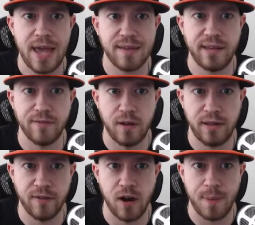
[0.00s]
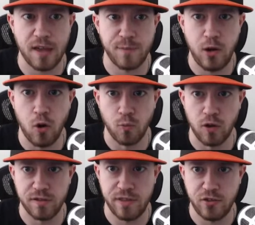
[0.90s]
hasn't given up as many home
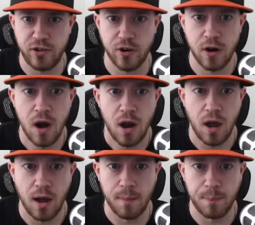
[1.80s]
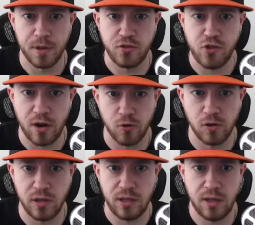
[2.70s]
runs this year, but
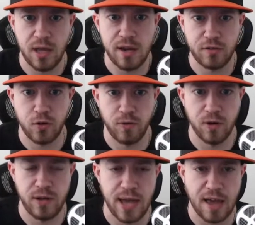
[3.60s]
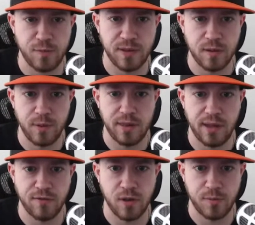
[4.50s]
generally in his career, he has been somebody that
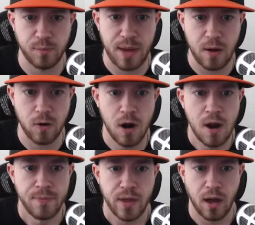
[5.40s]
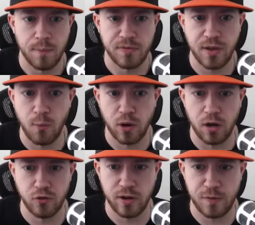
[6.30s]
gives up some power. Sub
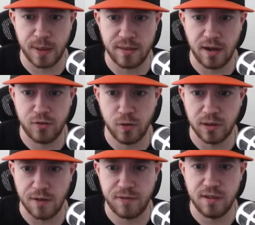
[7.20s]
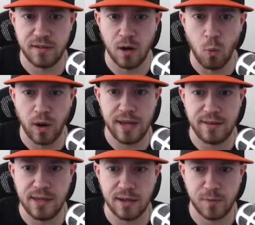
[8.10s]
100 expected ISO to lefties and a
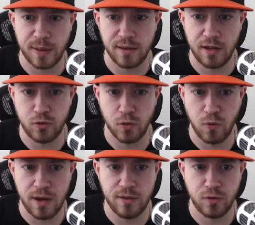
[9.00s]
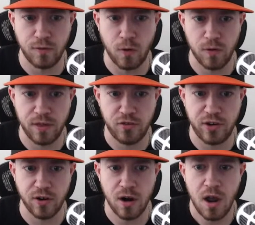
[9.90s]
118 expected ISO to righties so far this
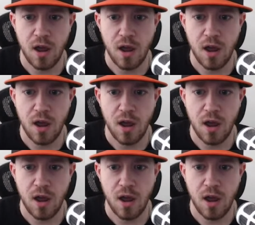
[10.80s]
year.